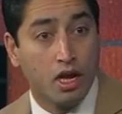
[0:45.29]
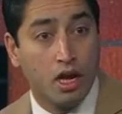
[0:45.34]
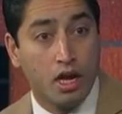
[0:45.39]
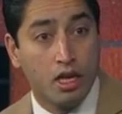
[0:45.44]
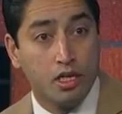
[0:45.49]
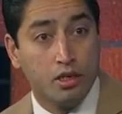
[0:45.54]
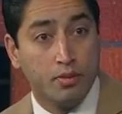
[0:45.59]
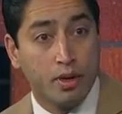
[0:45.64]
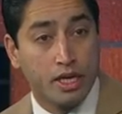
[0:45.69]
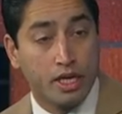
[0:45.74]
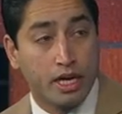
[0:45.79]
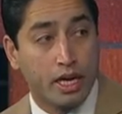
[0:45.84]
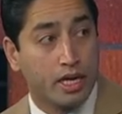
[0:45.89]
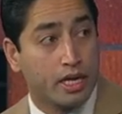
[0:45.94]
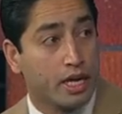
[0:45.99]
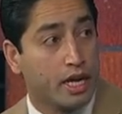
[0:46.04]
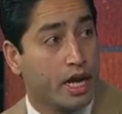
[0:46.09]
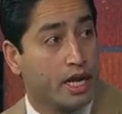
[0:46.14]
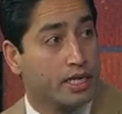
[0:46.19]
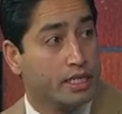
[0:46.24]
You may
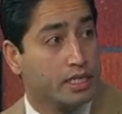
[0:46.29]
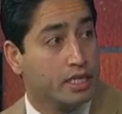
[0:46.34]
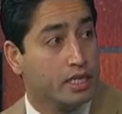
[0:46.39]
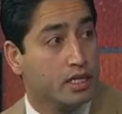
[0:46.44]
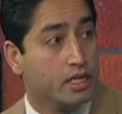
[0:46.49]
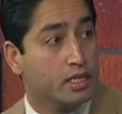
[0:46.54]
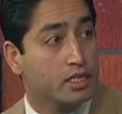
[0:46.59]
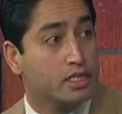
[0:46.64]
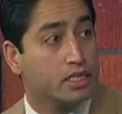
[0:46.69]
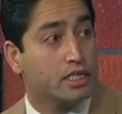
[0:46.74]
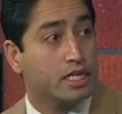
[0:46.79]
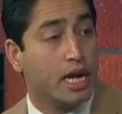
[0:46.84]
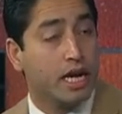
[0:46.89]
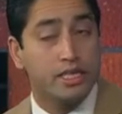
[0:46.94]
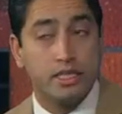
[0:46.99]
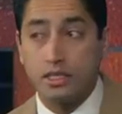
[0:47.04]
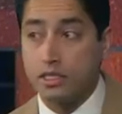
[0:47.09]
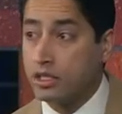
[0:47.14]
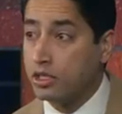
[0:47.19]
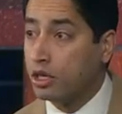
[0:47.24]
get any
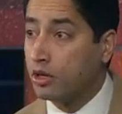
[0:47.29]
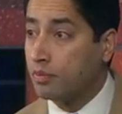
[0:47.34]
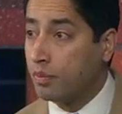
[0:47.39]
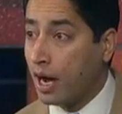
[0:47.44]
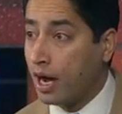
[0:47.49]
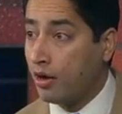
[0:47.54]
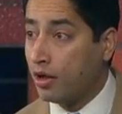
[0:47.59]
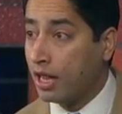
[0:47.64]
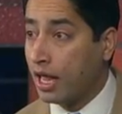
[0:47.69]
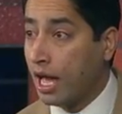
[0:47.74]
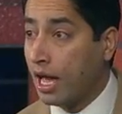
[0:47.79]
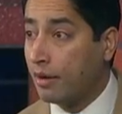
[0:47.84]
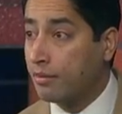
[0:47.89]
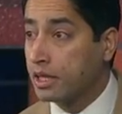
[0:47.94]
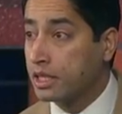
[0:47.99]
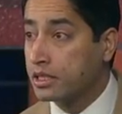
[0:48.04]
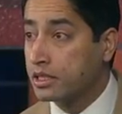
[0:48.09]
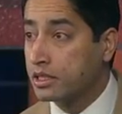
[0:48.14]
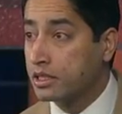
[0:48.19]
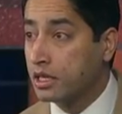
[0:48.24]
changes in your bowel
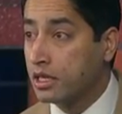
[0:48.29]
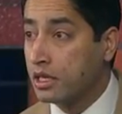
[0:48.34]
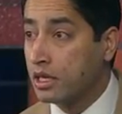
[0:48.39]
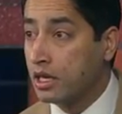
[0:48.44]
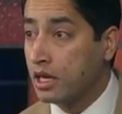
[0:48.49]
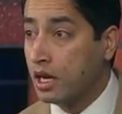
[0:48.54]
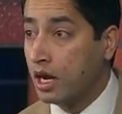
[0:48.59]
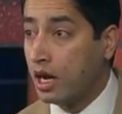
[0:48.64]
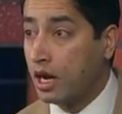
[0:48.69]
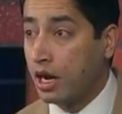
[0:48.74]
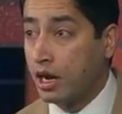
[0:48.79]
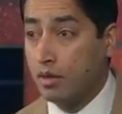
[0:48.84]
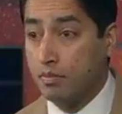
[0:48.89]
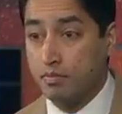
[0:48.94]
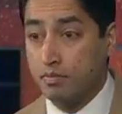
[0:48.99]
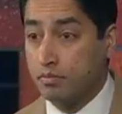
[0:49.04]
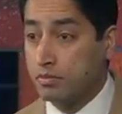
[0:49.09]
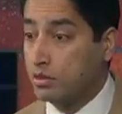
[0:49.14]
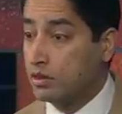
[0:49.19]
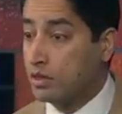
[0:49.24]
habits,
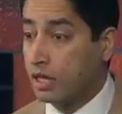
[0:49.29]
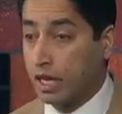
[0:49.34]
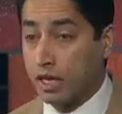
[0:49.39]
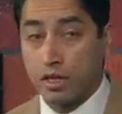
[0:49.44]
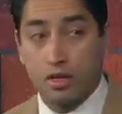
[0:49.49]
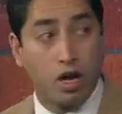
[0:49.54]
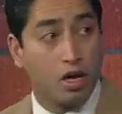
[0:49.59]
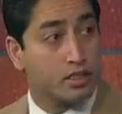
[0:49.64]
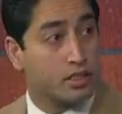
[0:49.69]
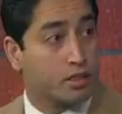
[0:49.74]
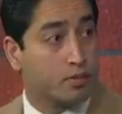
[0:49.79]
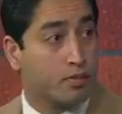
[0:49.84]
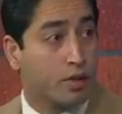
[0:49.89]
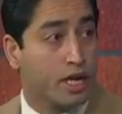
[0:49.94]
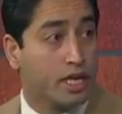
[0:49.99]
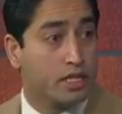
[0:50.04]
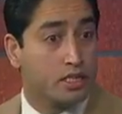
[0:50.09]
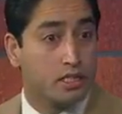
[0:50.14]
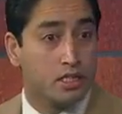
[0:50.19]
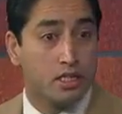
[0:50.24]
like
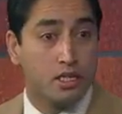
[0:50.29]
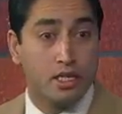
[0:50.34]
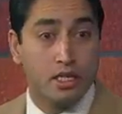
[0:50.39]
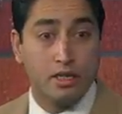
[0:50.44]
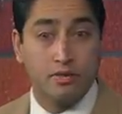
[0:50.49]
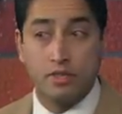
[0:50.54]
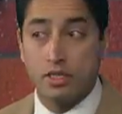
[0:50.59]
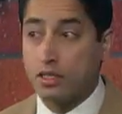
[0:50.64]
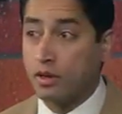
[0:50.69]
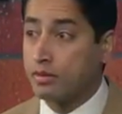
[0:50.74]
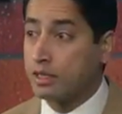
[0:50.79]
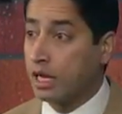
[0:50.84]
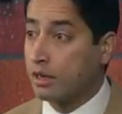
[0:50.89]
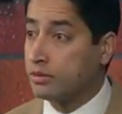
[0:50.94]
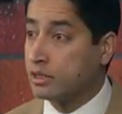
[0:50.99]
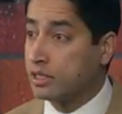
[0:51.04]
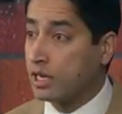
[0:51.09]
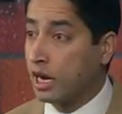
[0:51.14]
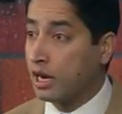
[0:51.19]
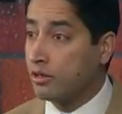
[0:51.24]
constipation, even sometimes
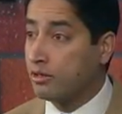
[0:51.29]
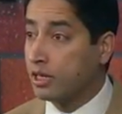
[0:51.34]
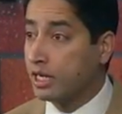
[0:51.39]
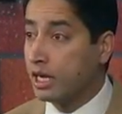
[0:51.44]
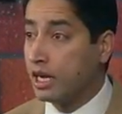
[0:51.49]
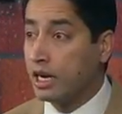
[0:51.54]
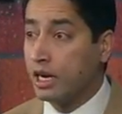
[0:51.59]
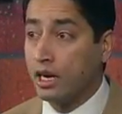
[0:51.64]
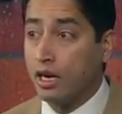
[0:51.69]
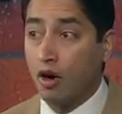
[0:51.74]
diarrhea,